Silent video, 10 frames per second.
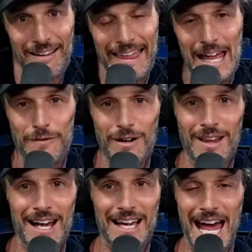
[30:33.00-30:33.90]
If you're
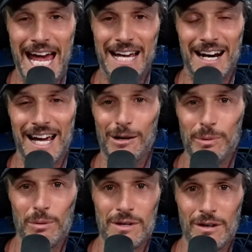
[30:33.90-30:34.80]
like, hey, can I help
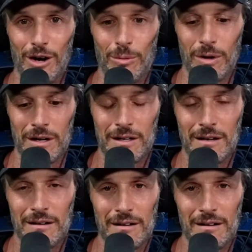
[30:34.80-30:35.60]
you with your homework?